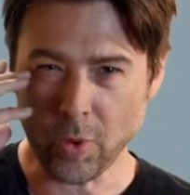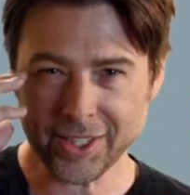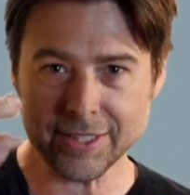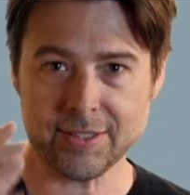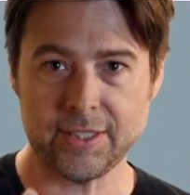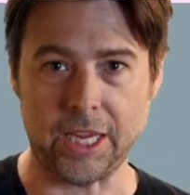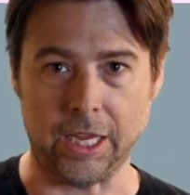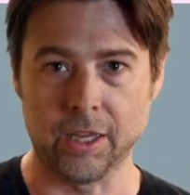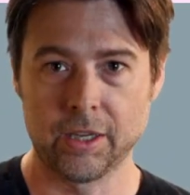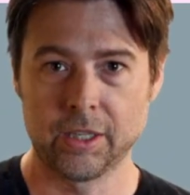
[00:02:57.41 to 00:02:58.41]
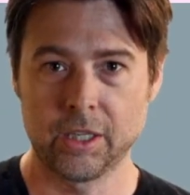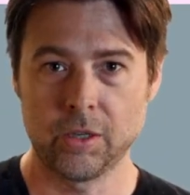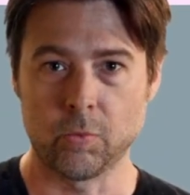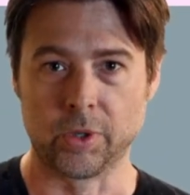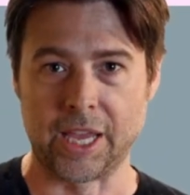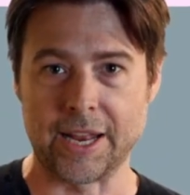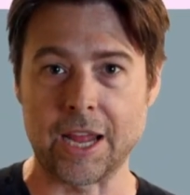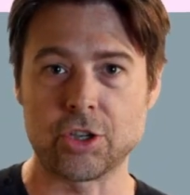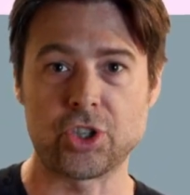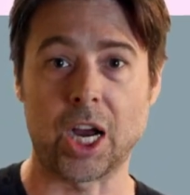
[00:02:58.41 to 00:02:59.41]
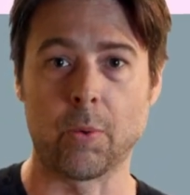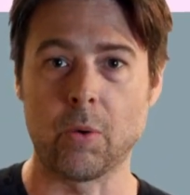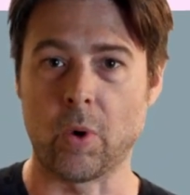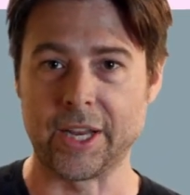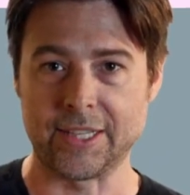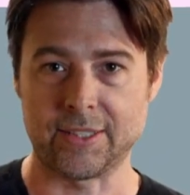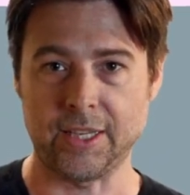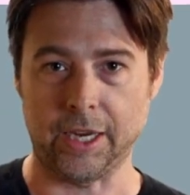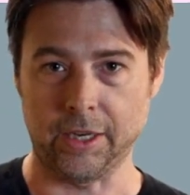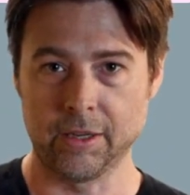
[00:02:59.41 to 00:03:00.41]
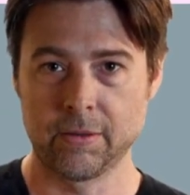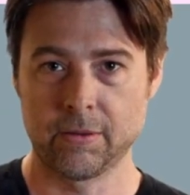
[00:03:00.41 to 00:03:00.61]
one can see, one cannot share what one has seen.